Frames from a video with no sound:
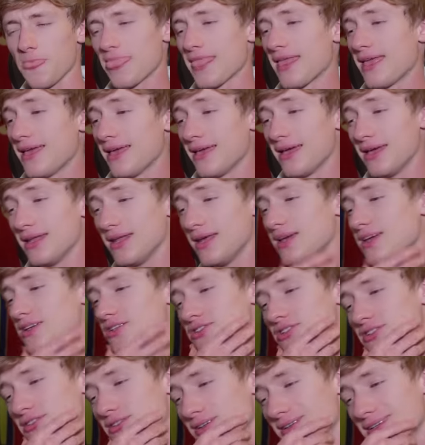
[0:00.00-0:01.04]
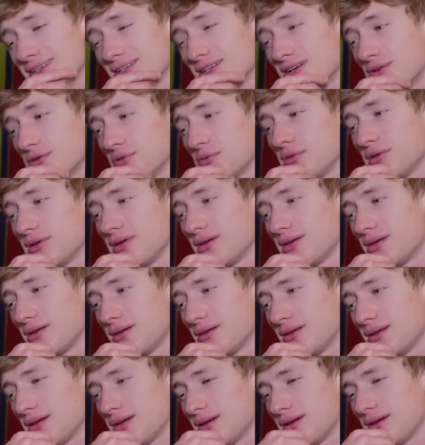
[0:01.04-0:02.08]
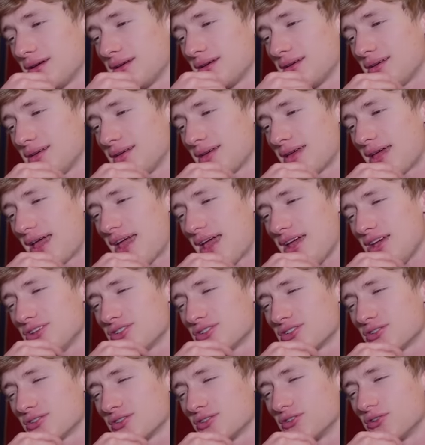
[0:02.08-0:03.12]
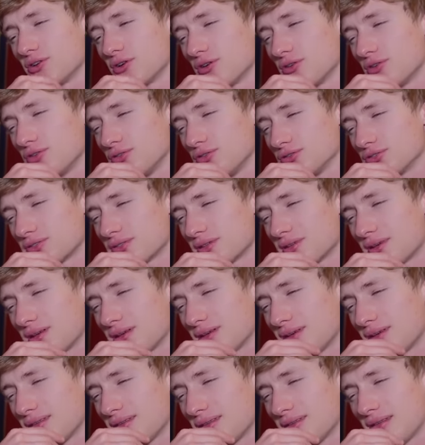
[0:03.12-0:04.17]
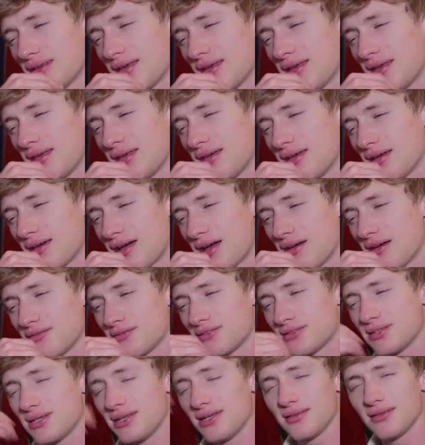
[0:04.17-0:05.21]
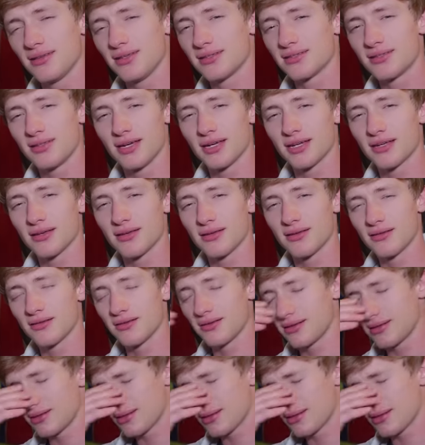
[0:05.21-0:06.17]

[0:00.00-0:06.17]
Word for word: And Asian, you know, uh, Asian girls, I've seen these like, uh,